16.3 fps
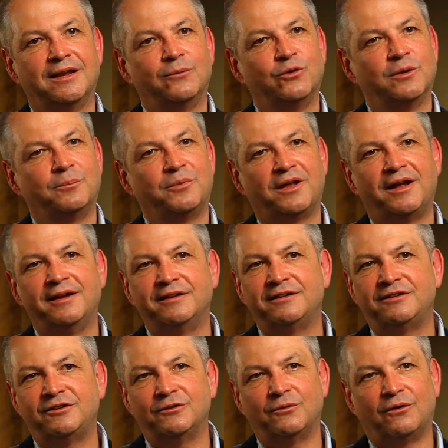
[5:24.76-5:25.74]
and we applied
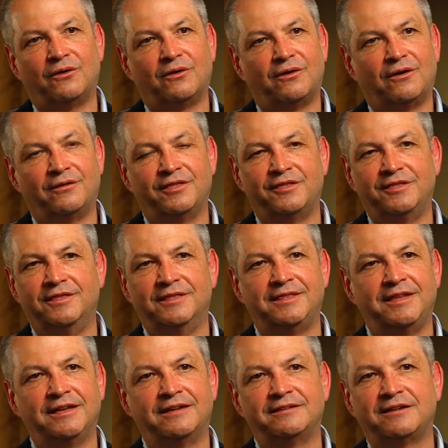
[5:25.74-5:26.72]
it to
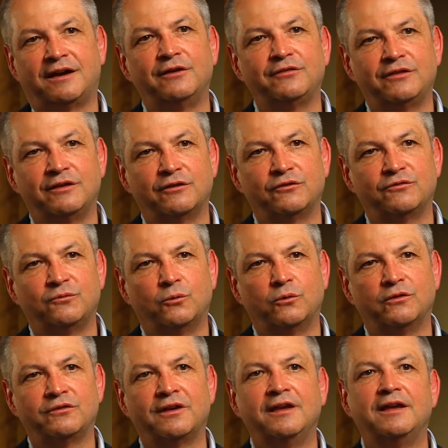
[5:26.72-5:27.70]
the entire sales
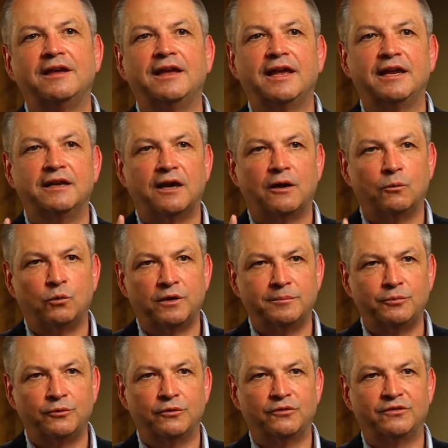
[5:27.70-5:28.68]
force, and not
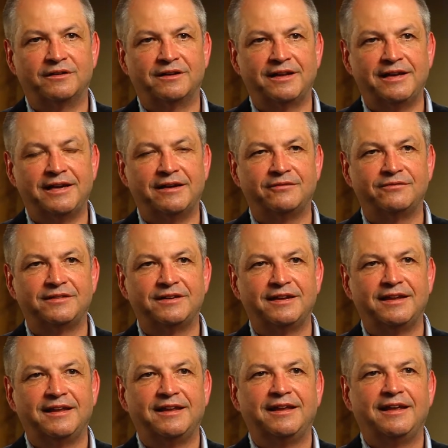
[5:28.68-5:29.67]
one person left.
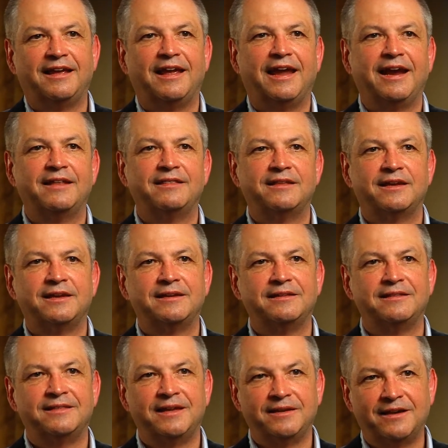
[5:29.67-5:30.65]
And
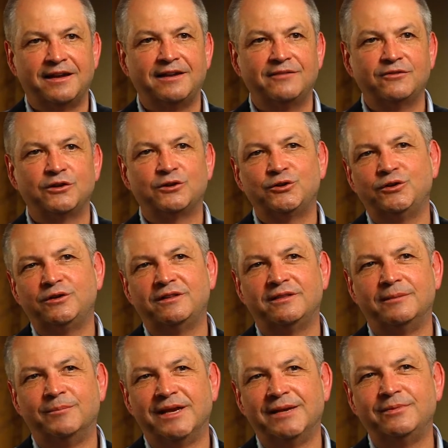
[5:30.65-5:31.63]
they kind of
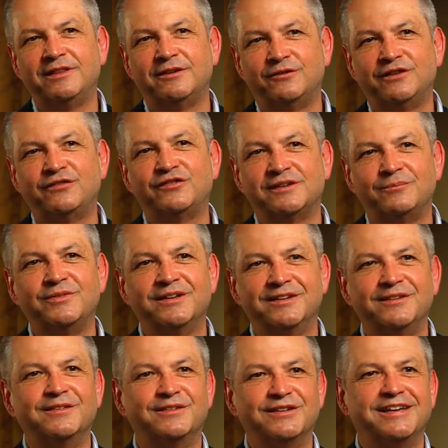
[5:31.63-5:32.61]
concluded that maybe there is something
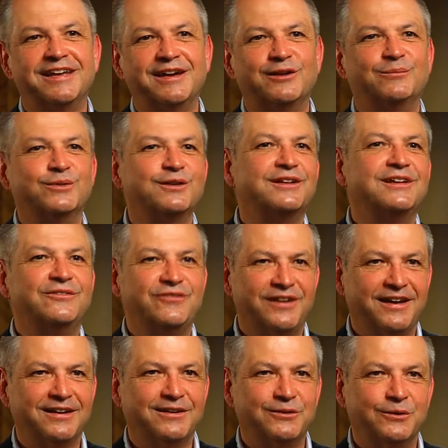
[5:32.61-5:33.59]
to this accountability
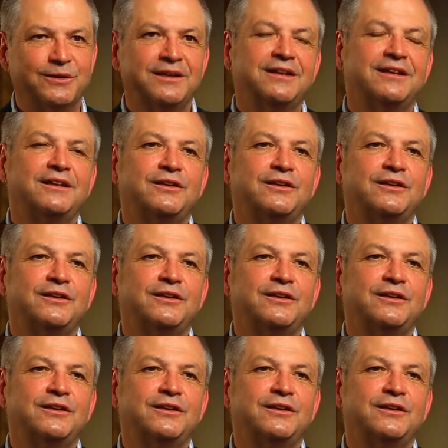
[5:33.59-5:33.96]
factor.